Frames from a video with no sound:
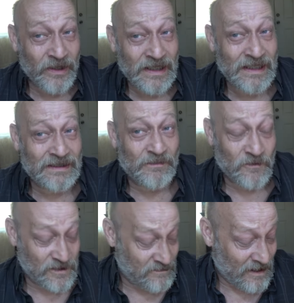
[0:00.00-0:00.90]
you eat, the
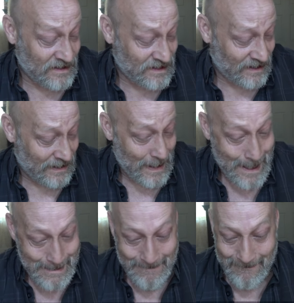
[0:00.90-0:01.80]
more spice you get.
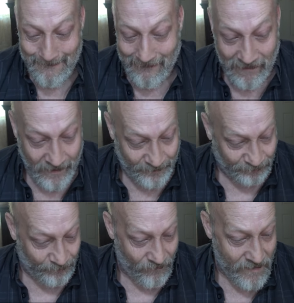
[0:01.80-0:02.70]

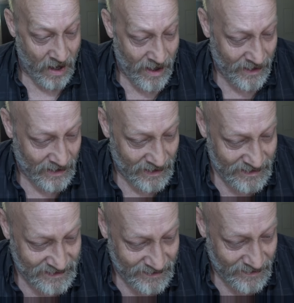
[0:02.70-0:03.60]
Alright
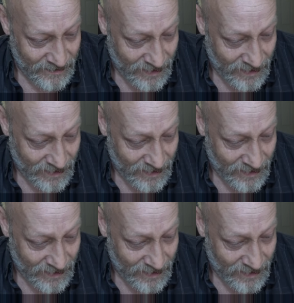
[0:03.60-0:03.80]
guys, so